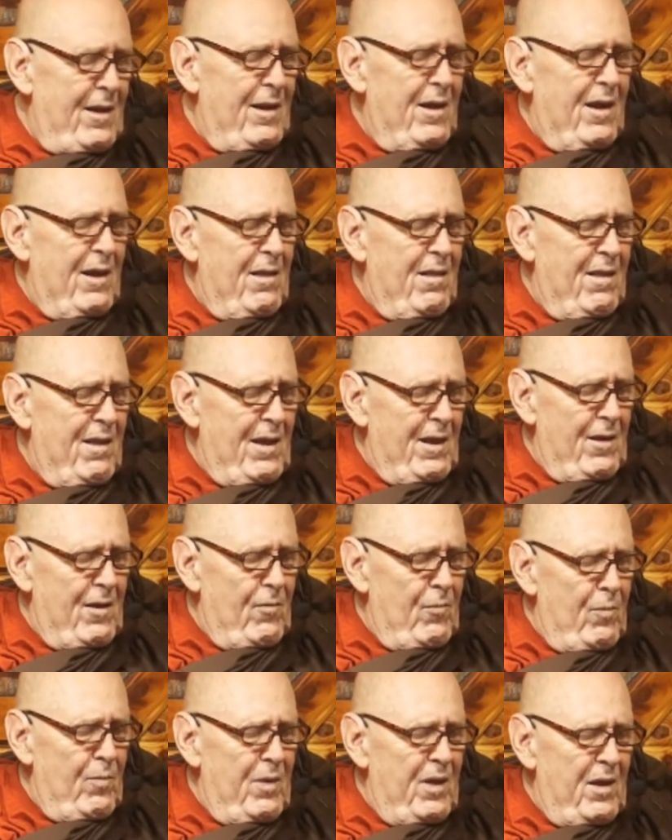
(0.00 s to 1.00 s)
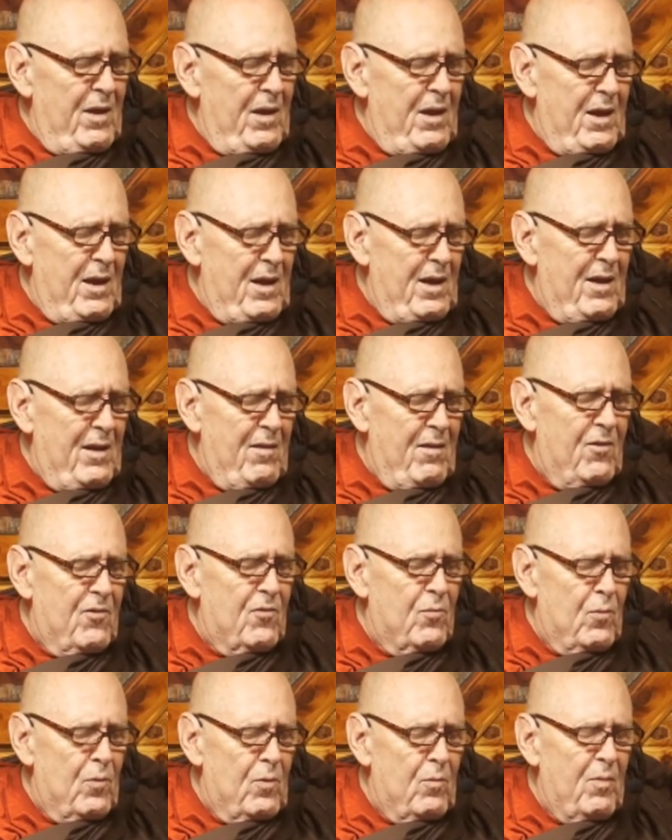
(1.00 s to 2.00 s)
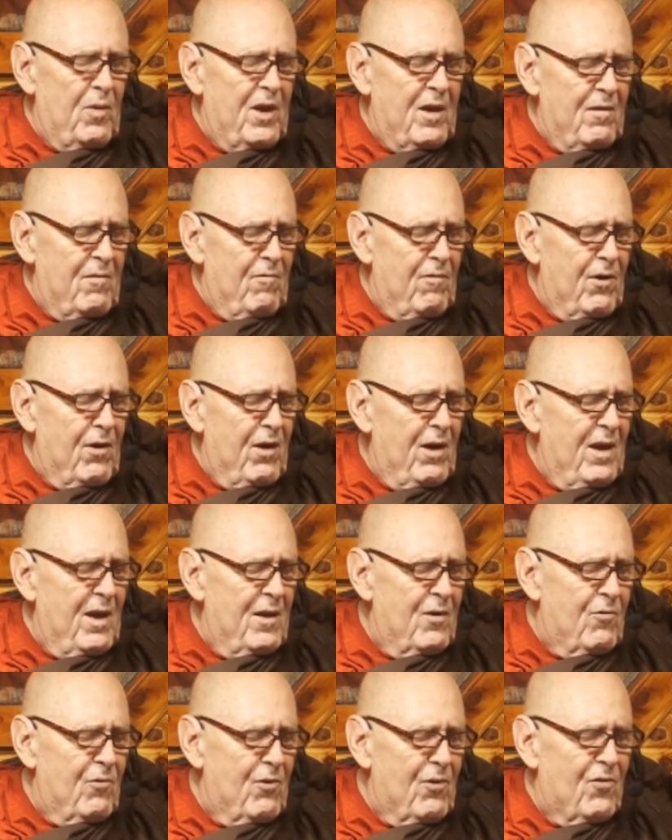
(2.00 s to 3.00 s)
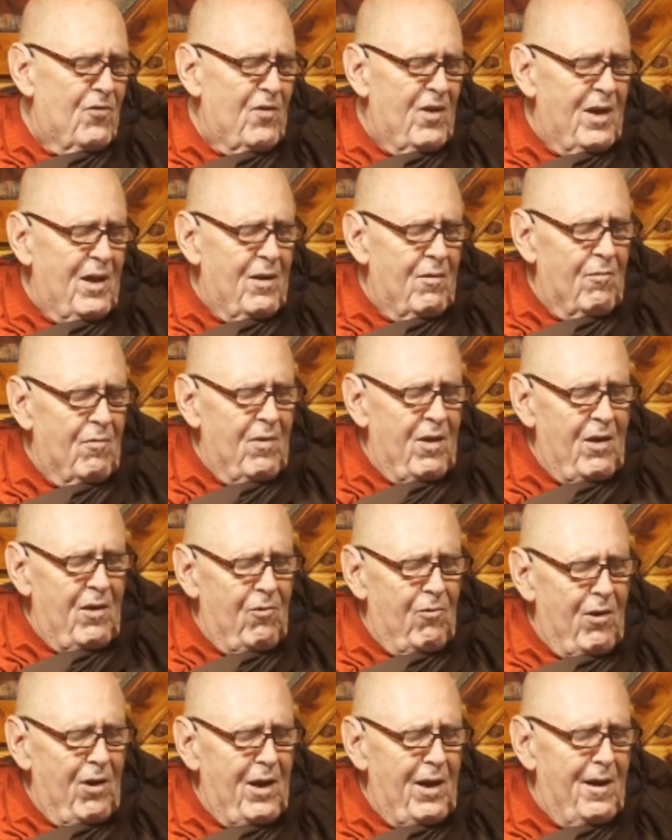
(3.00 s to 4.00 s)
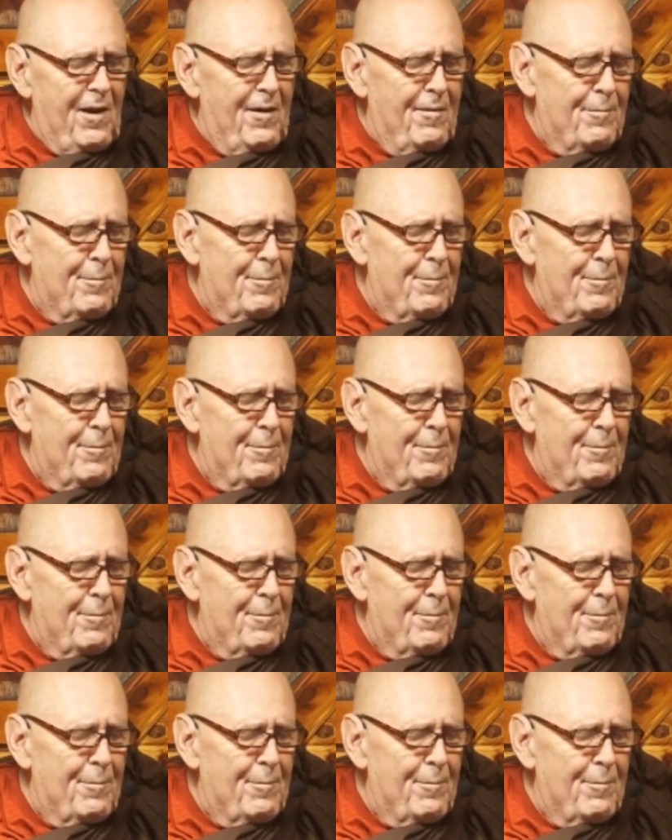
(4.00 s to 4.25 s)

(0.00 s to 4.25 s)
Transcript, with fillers: I, I think it'll be this will be a very interesting retreat.